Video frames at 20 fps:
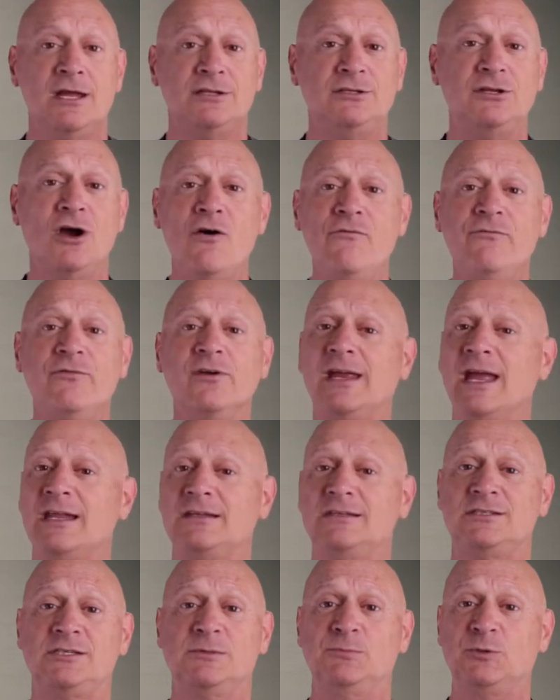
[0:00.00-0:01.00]
Don't forget
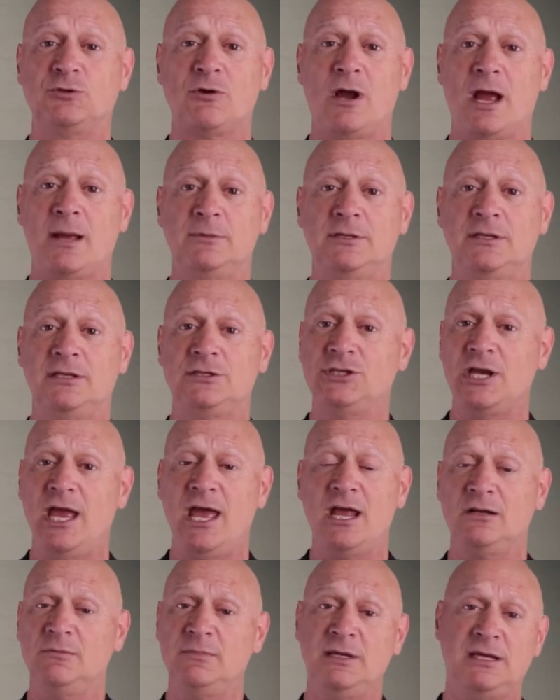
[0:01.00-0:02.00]
to subscribe to the
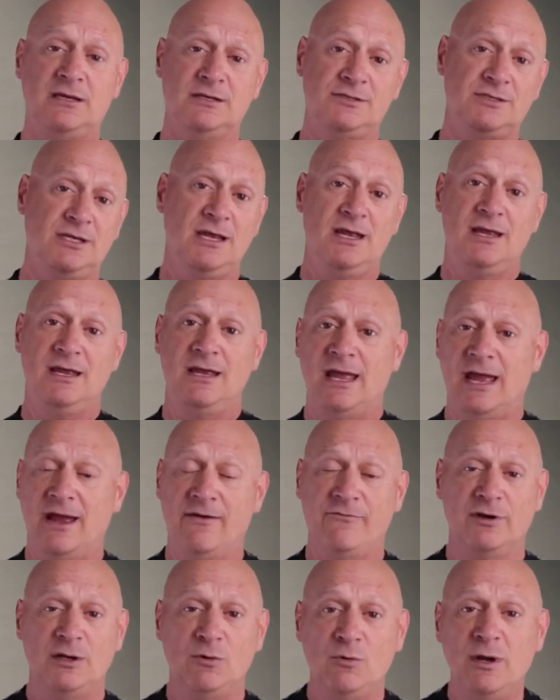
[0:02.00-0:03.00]
channel because
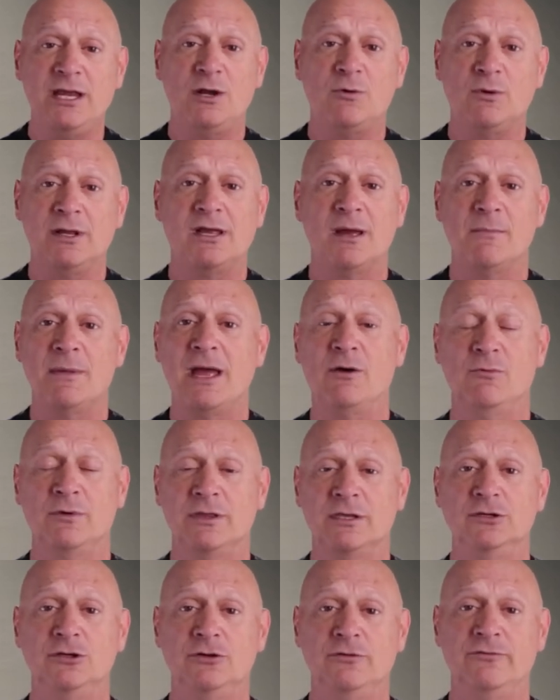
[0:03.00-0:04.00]
every week we come out
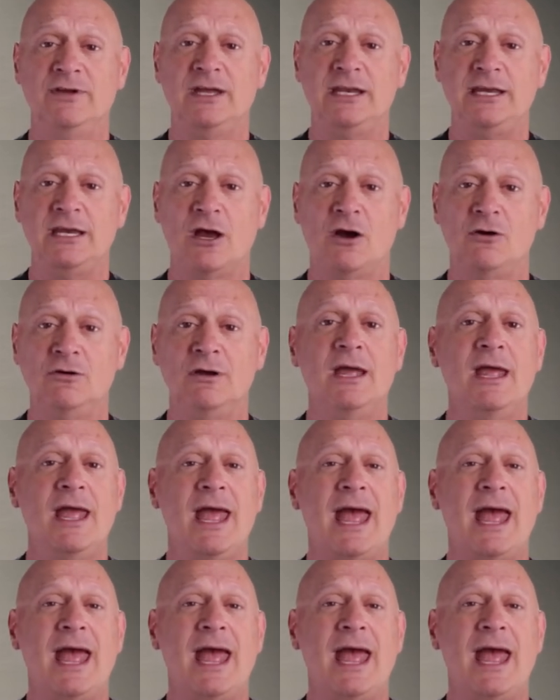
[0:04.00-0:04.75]
with a new video.